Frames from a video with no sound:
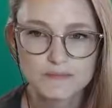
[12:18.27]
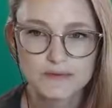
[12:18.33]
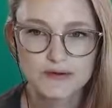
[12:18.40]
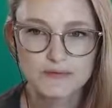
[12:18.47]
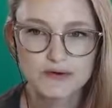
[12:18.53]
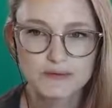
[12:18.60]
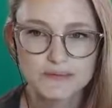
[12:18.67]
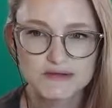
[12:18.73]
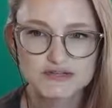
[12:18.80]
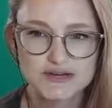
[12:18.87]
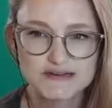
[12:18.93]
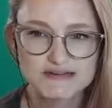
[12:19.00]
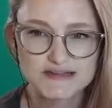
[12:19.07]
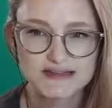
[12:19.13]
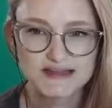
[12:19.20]
But I want to make
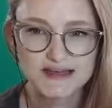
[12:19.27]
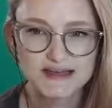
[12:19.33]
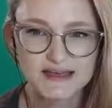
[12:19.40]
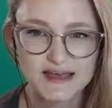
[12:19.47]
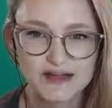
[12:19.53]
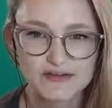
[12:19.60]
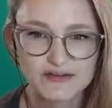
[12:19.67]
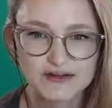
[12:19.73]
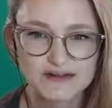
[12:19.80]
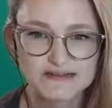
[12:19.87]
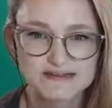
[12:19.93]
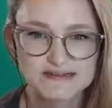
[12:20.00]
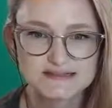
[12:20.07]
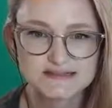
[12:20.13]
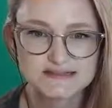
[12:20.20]
sure I take that
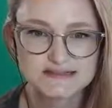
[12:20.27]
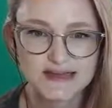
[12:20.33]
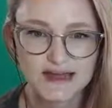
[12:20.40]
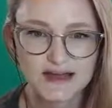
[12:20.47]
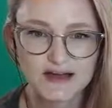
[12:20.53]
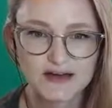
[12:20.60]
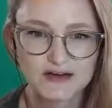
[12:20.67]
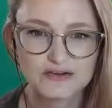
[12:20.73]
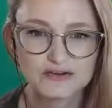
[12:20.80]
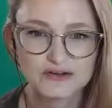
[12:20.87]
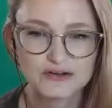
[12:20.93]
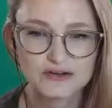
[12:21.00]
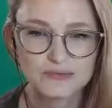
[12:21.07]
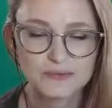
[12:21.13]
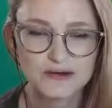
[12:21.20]
Calyrex
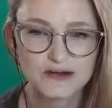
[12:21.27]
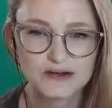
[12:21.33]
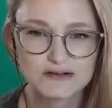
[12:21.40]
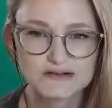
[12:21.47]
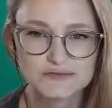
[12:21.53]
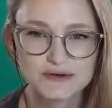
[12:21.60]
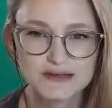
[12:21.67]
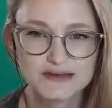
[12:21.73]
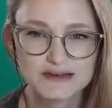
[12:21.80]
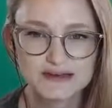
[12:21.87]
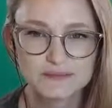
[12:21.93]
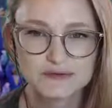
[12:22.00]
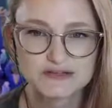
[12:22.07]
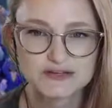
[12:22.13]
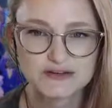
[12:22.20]
down, but I also want to get
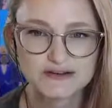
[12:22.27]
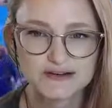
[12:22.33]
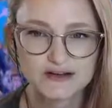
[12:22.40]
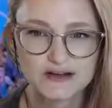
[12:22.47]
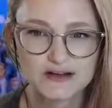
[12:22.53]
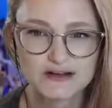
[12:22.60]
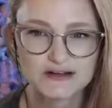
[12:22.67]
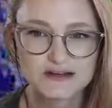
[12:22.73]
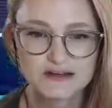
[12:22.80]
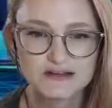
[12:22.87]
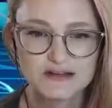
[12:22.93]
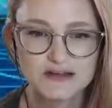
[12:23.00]
damage on Dialga.